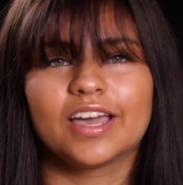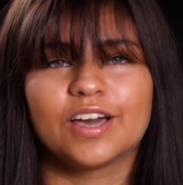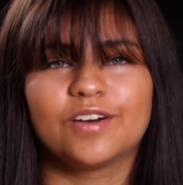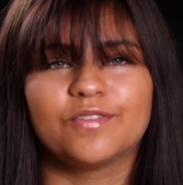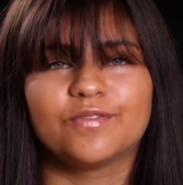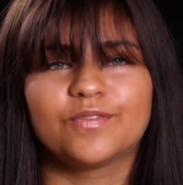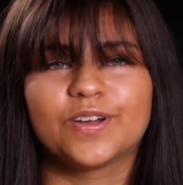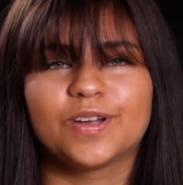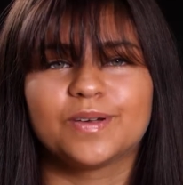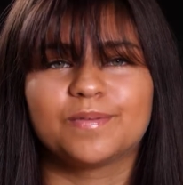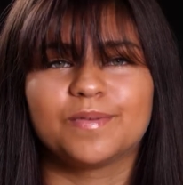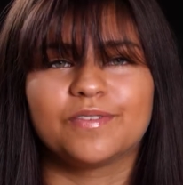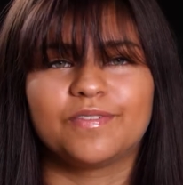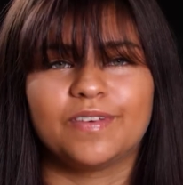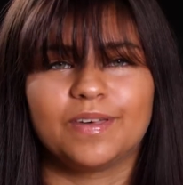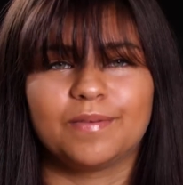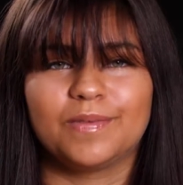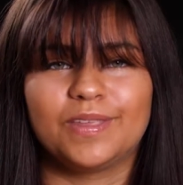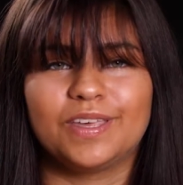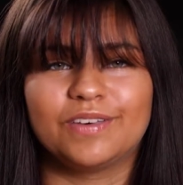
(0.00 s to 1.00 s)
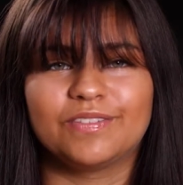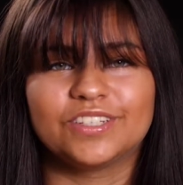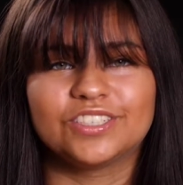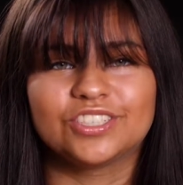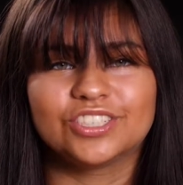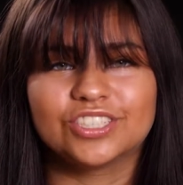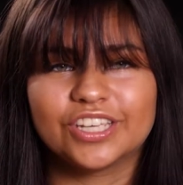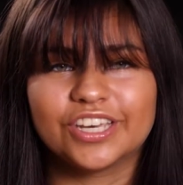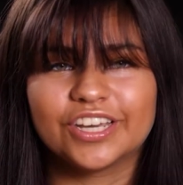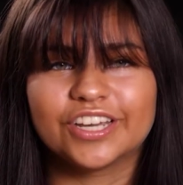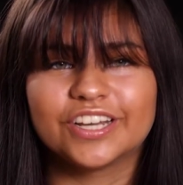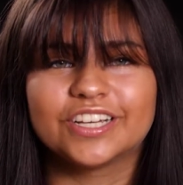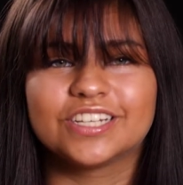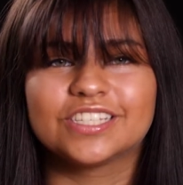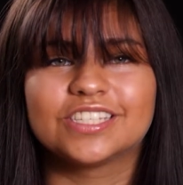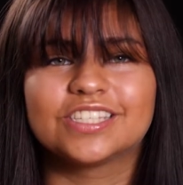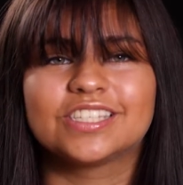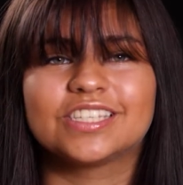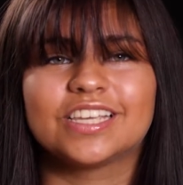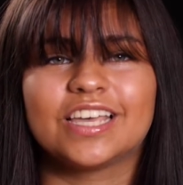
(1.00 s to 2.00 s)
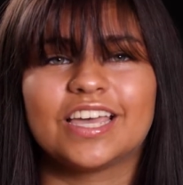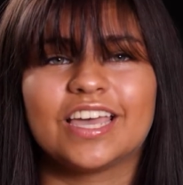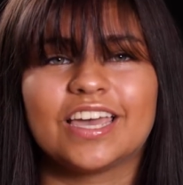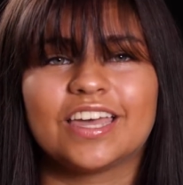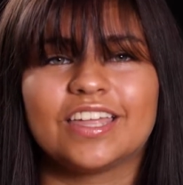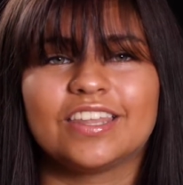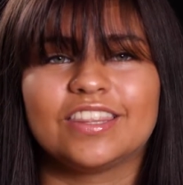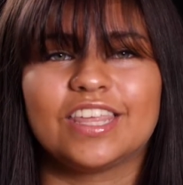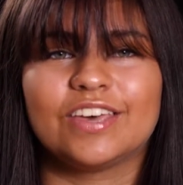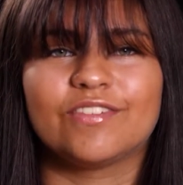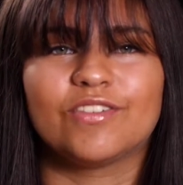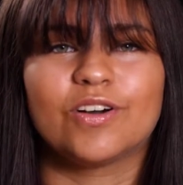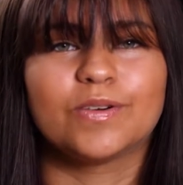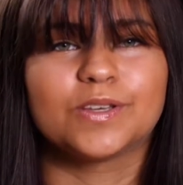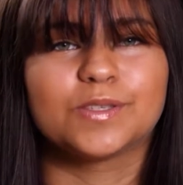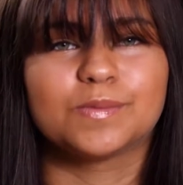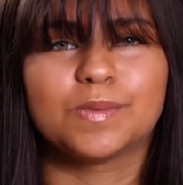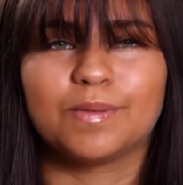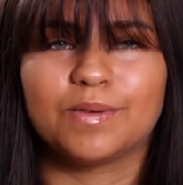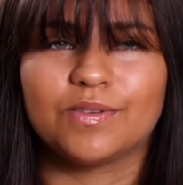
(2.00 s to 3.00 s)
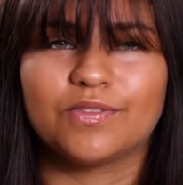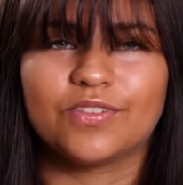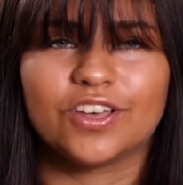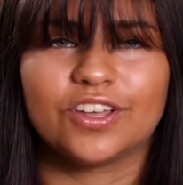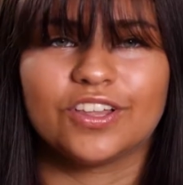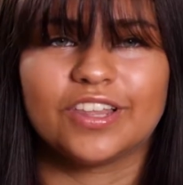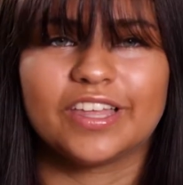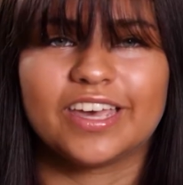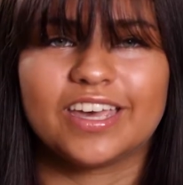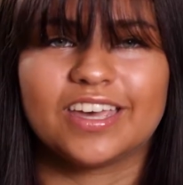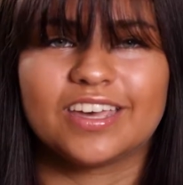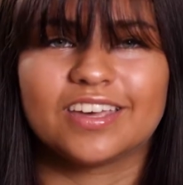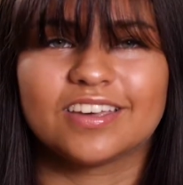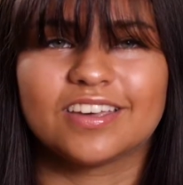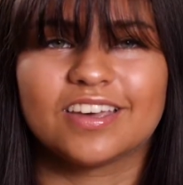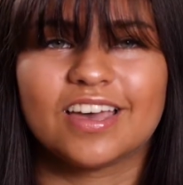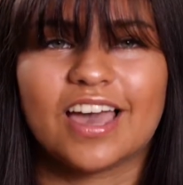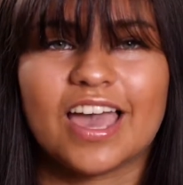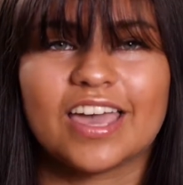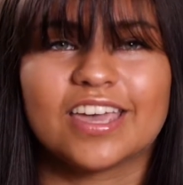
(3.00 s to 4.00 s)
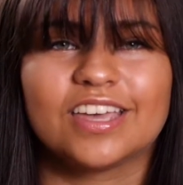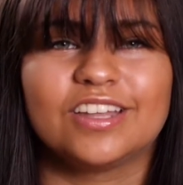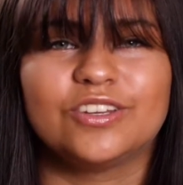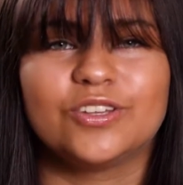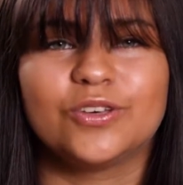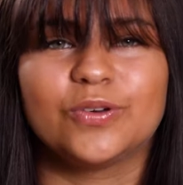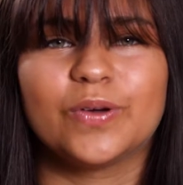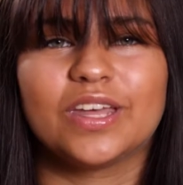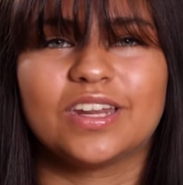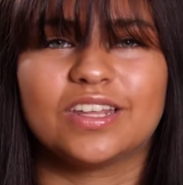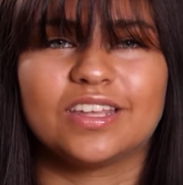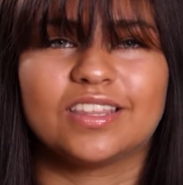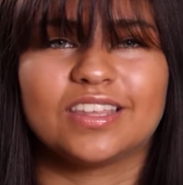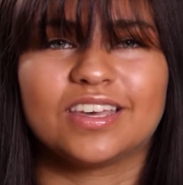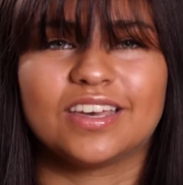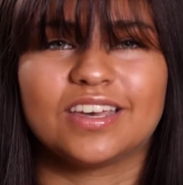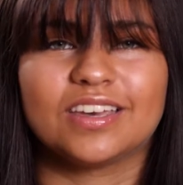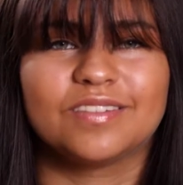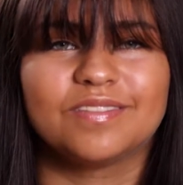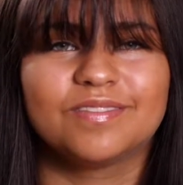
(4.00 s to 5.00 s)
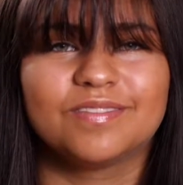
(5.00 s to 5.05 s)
come from a family of engineers and they've always made me feel like I can do anything.